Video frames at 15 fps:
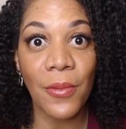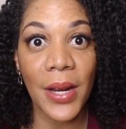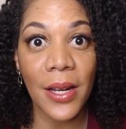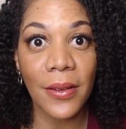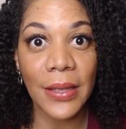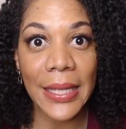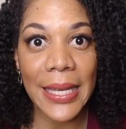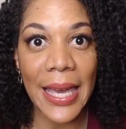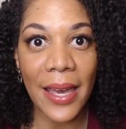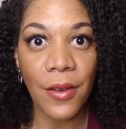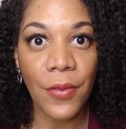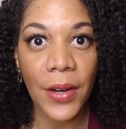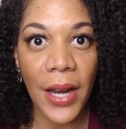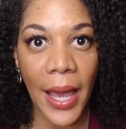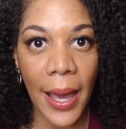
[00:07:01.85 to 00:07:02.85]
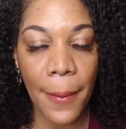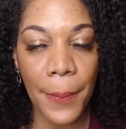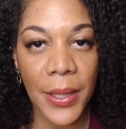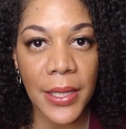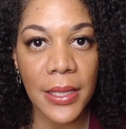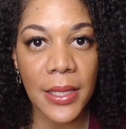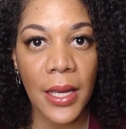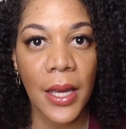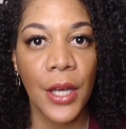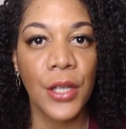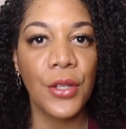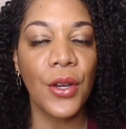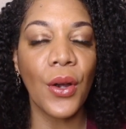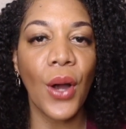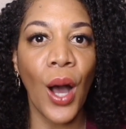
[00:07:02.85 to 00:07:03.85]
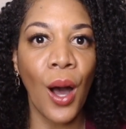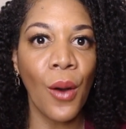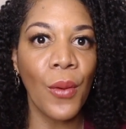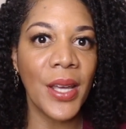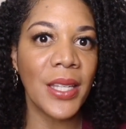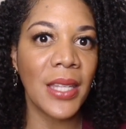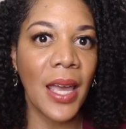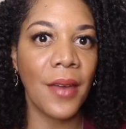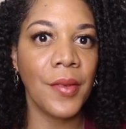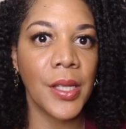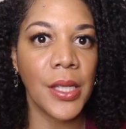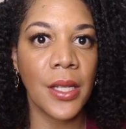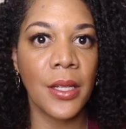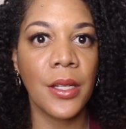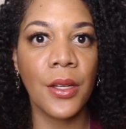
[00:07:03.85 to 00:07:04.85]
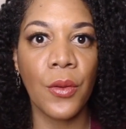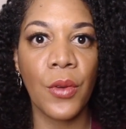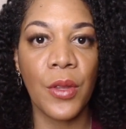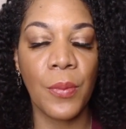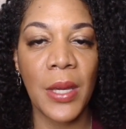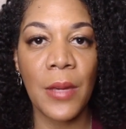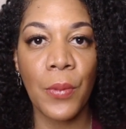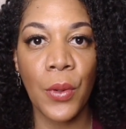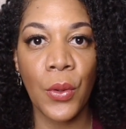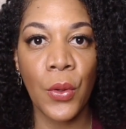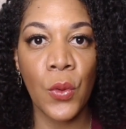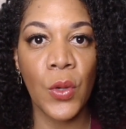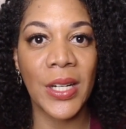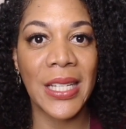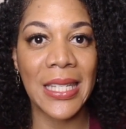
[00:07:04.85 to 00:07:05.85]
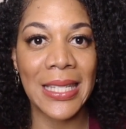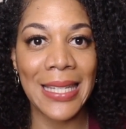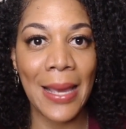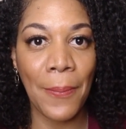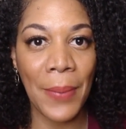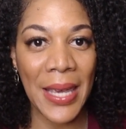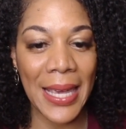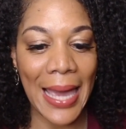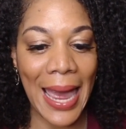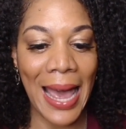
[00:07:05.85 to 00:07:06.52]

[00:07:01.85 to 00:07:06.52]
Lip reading: rarely ever happens. You're always having to deal with people who are stepping